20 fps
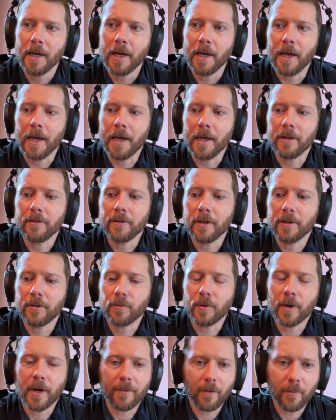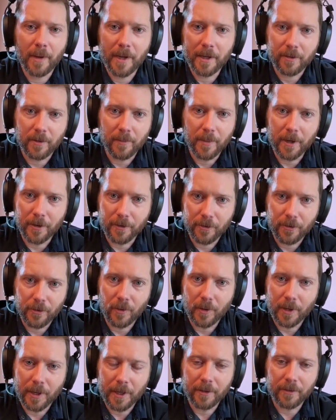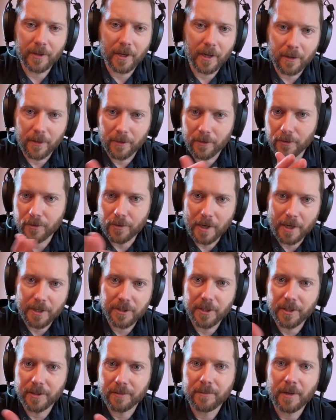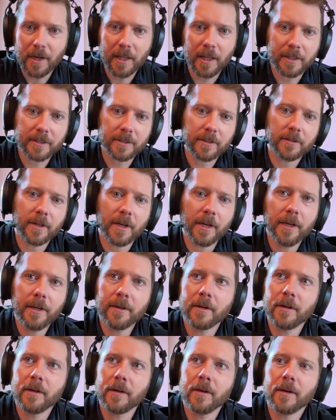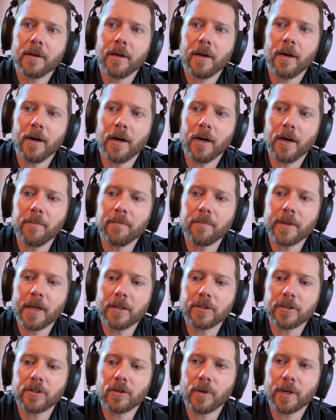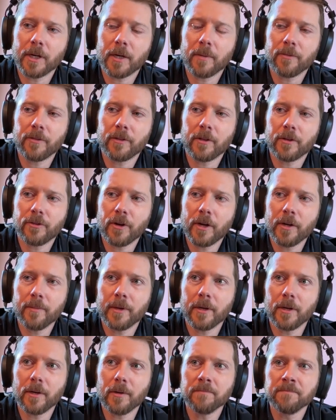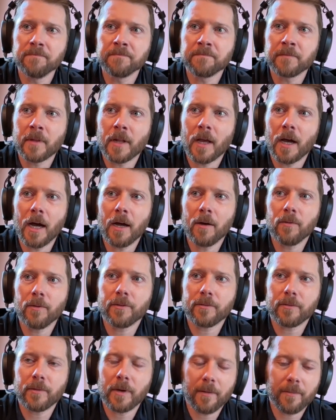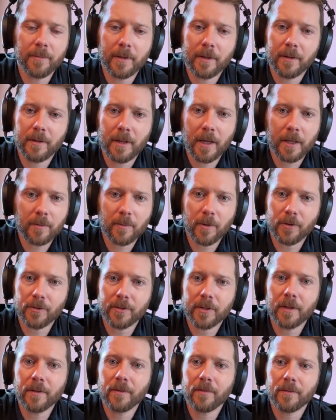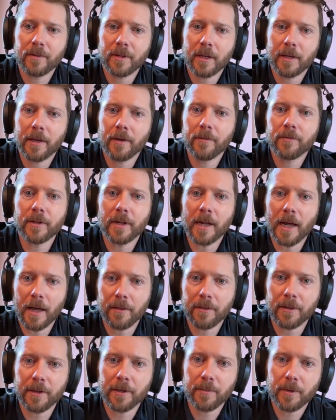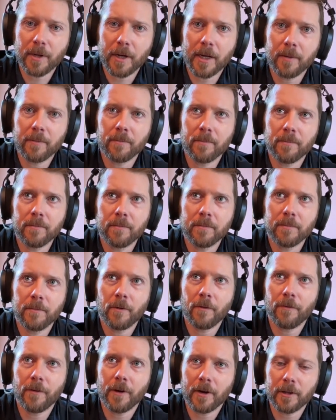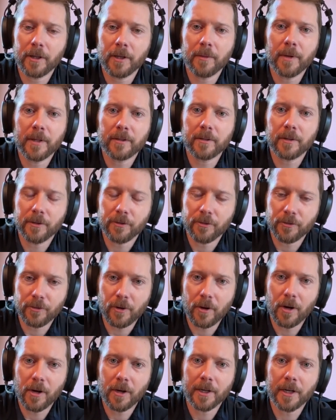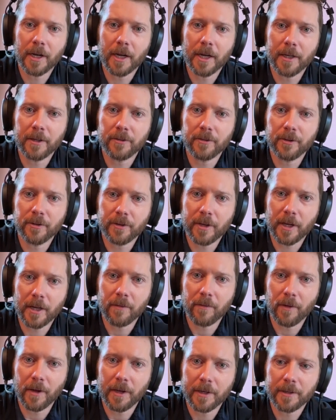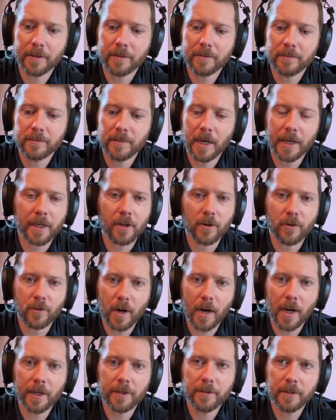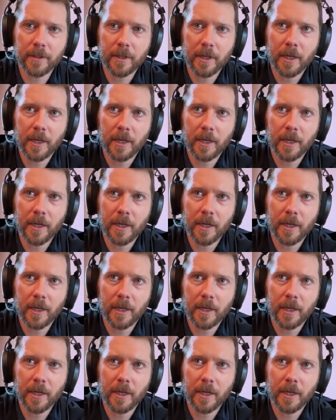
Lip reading: And it's whatever makes a better story is kind of the direction I like to take. And so when it comes to the treadmill, I'm not the most gifted athlete, but I am fairly mentally strong, and I can just kind of like, I can grind.